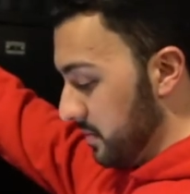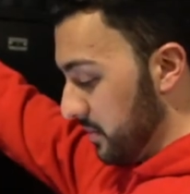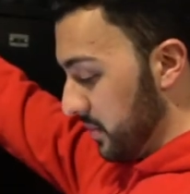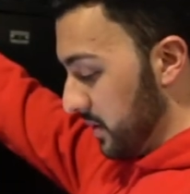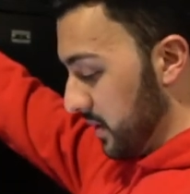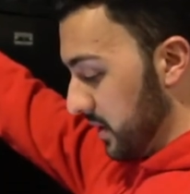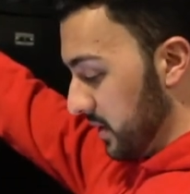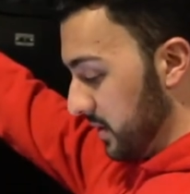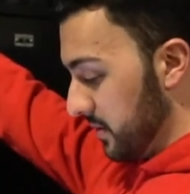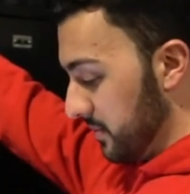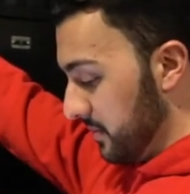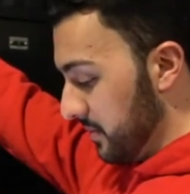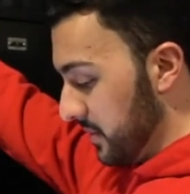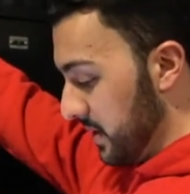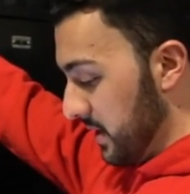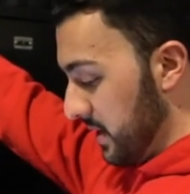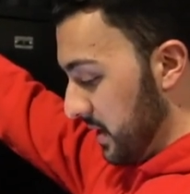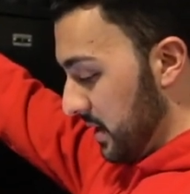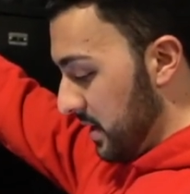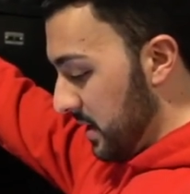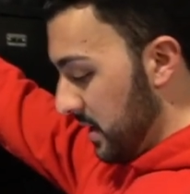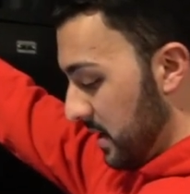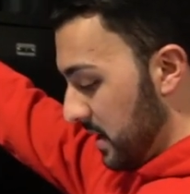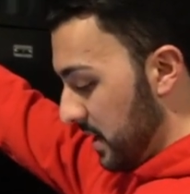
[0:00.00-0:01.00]
but
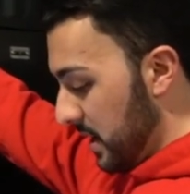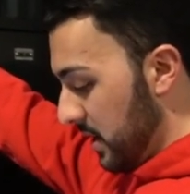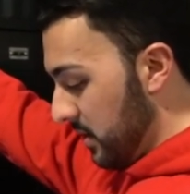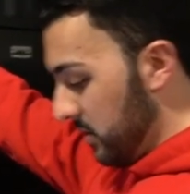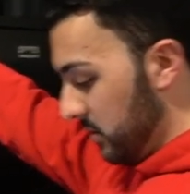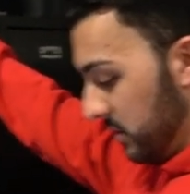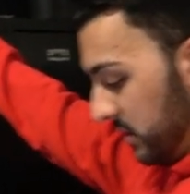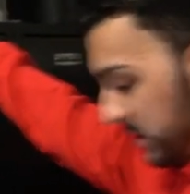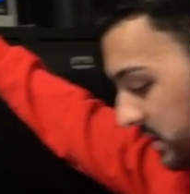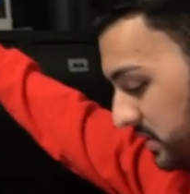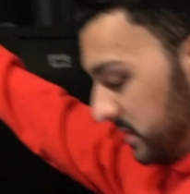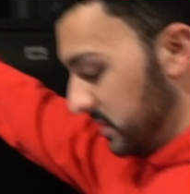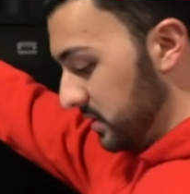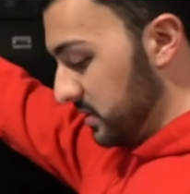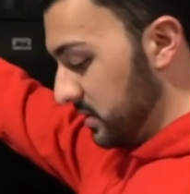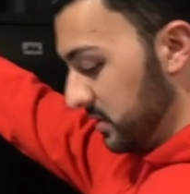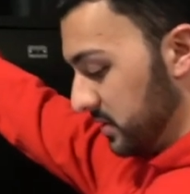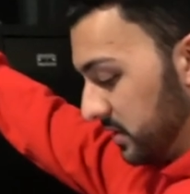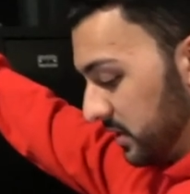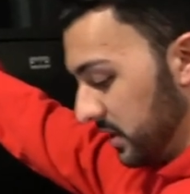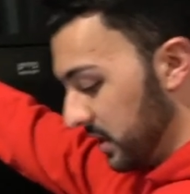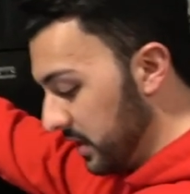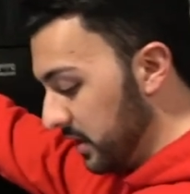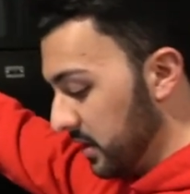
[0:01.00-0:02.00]
I don't listen
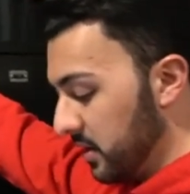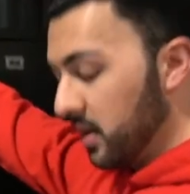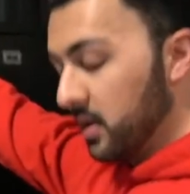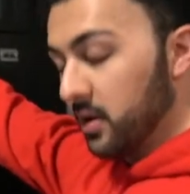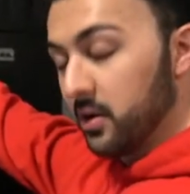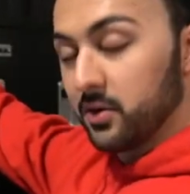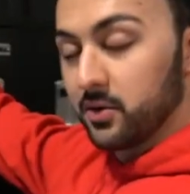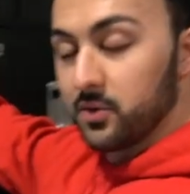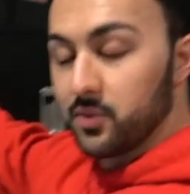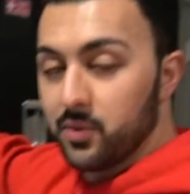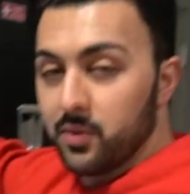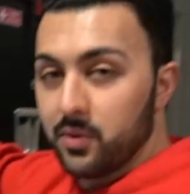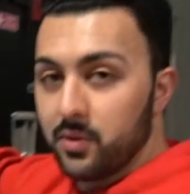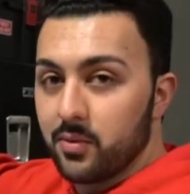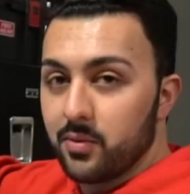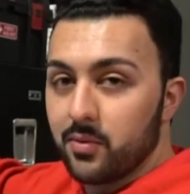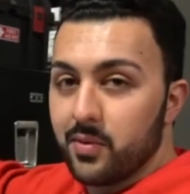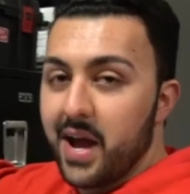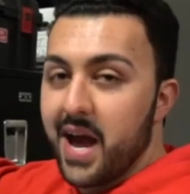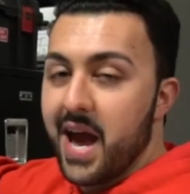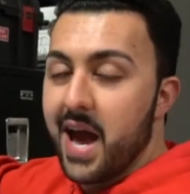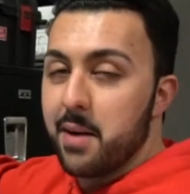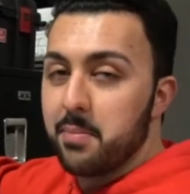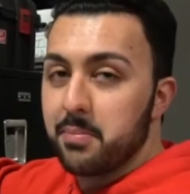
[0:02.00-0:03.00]
to like hardcore
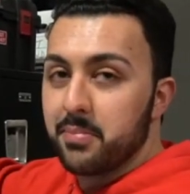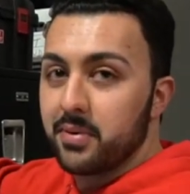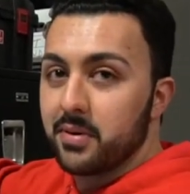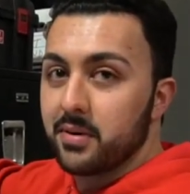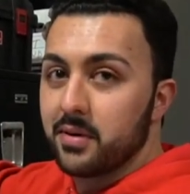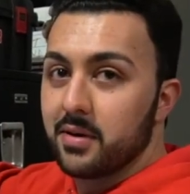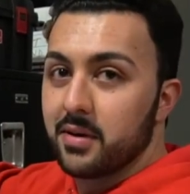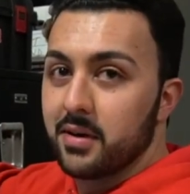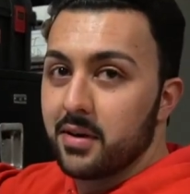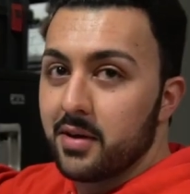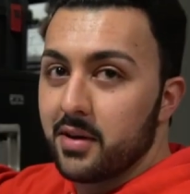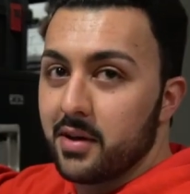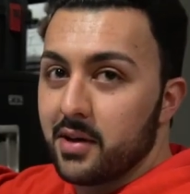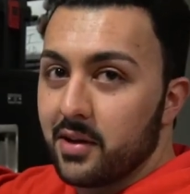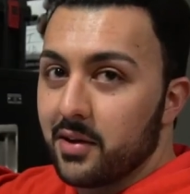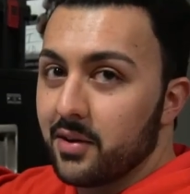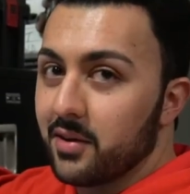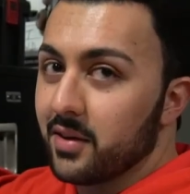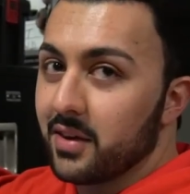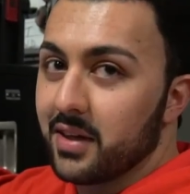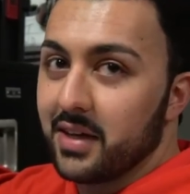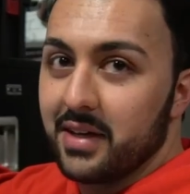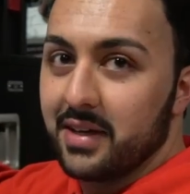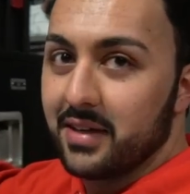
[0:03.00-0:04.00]
rap
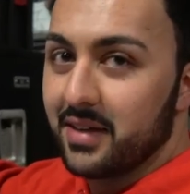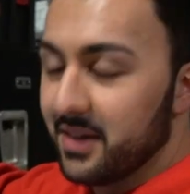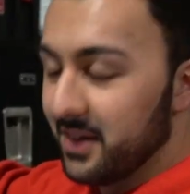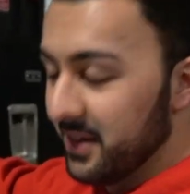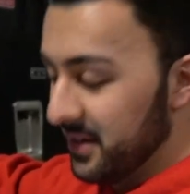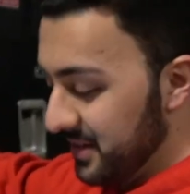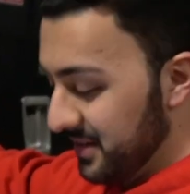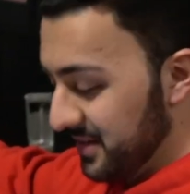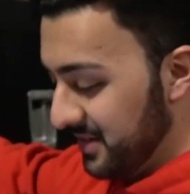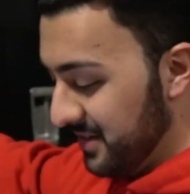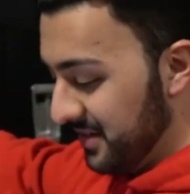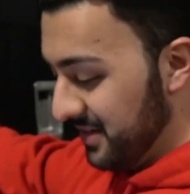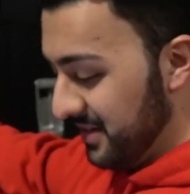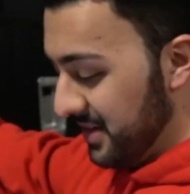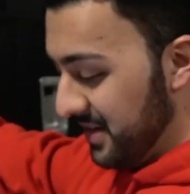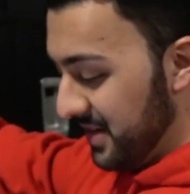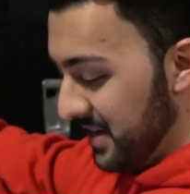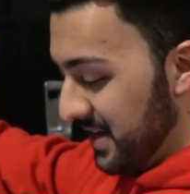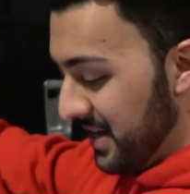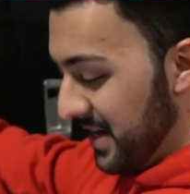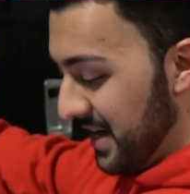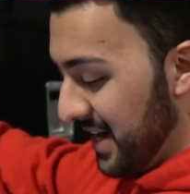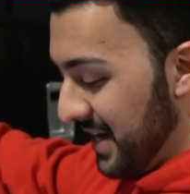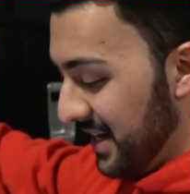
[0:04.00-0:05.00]
or like
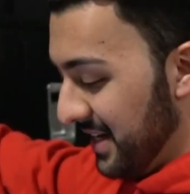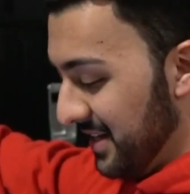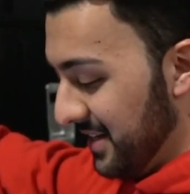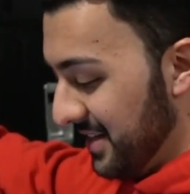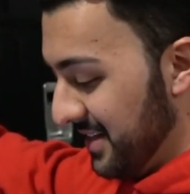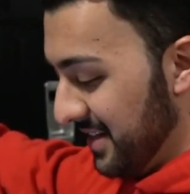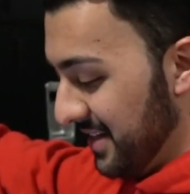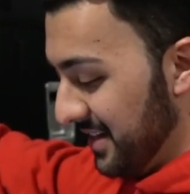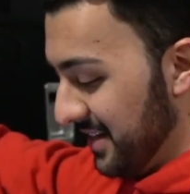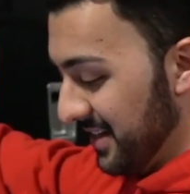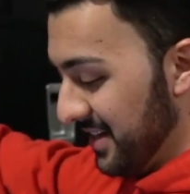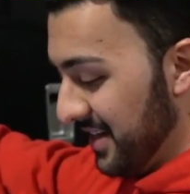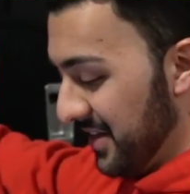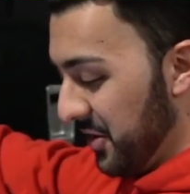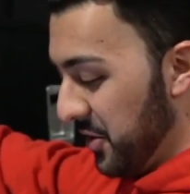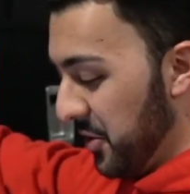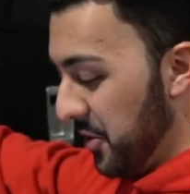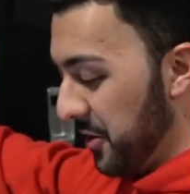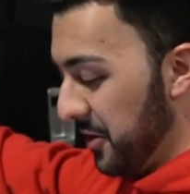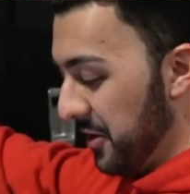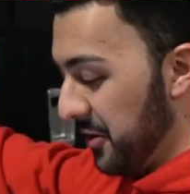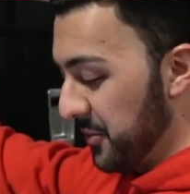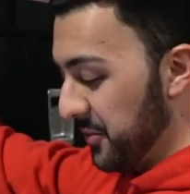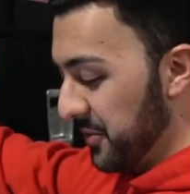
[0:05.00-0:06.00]
anything like
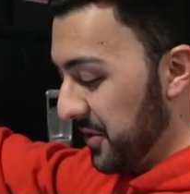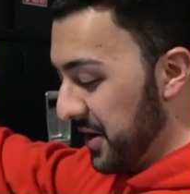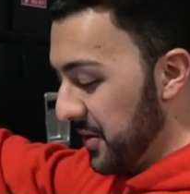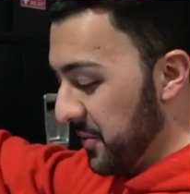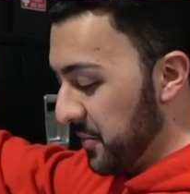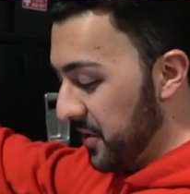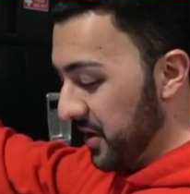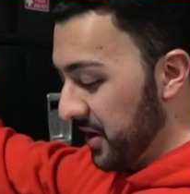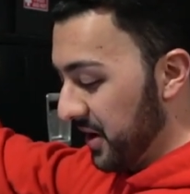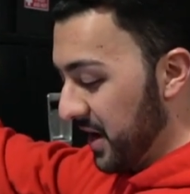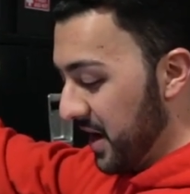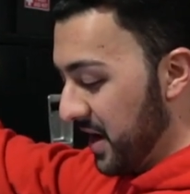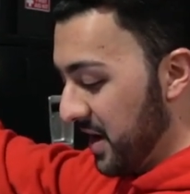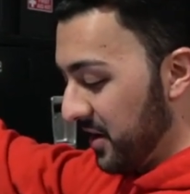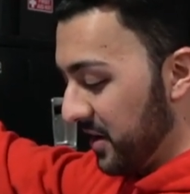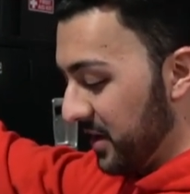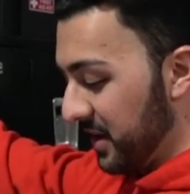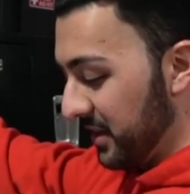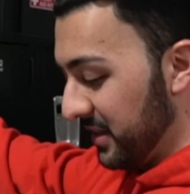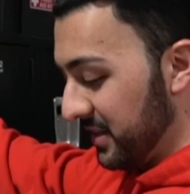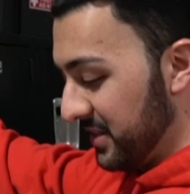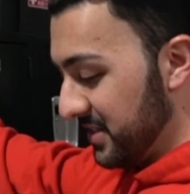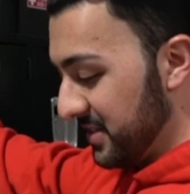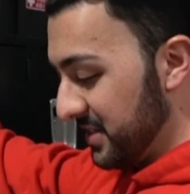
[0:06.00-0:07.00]
hard when I work out.
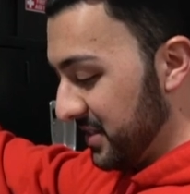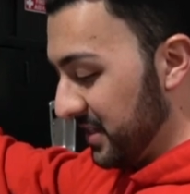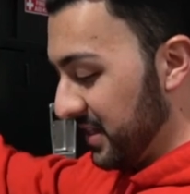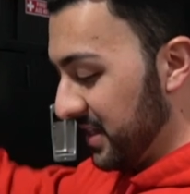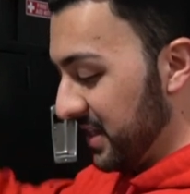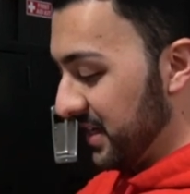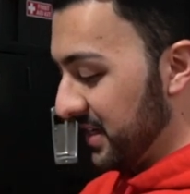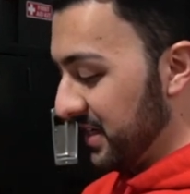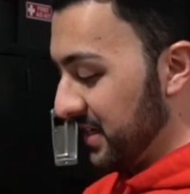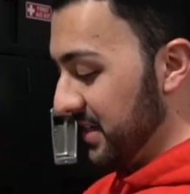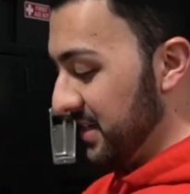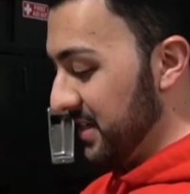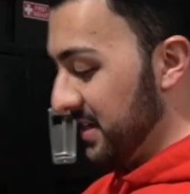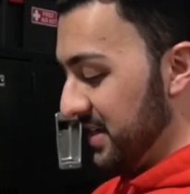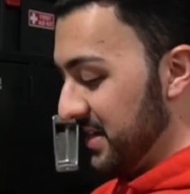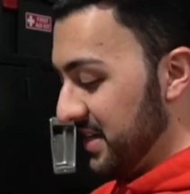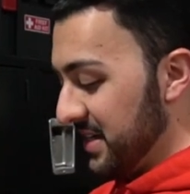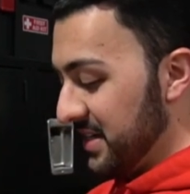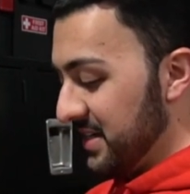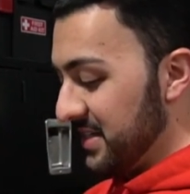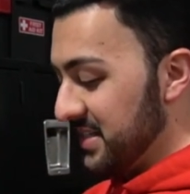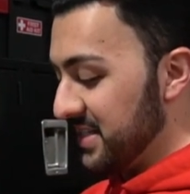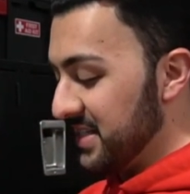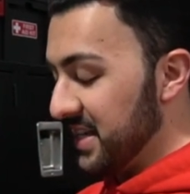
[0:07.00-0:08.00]
I listen to like
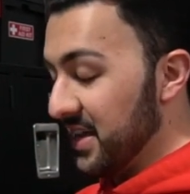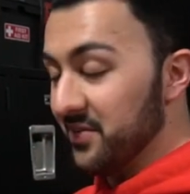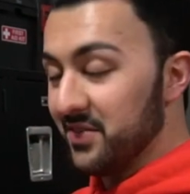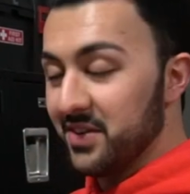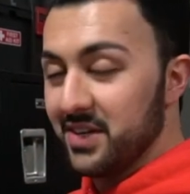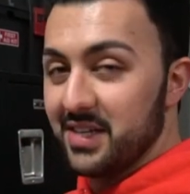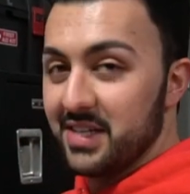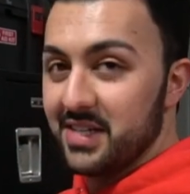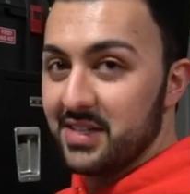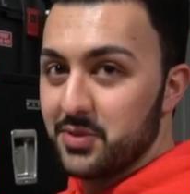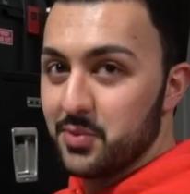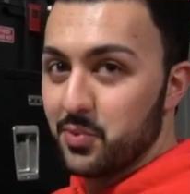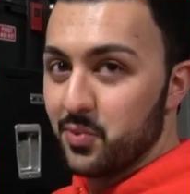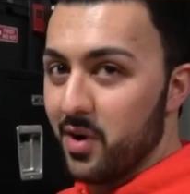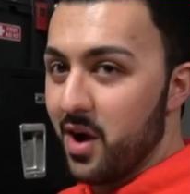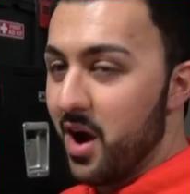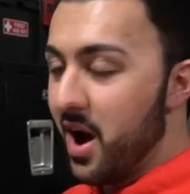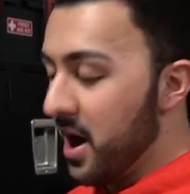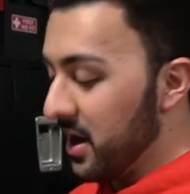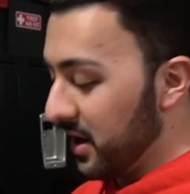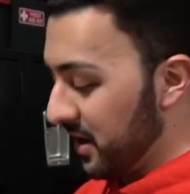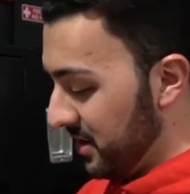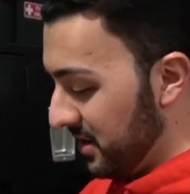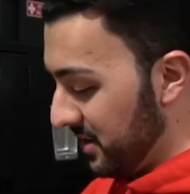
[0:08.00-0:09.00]
70s
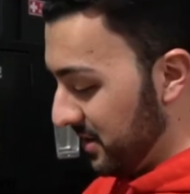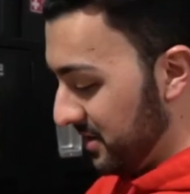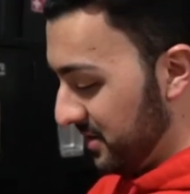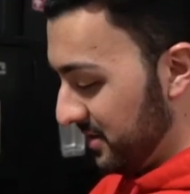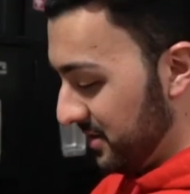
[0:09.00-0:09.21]
rock.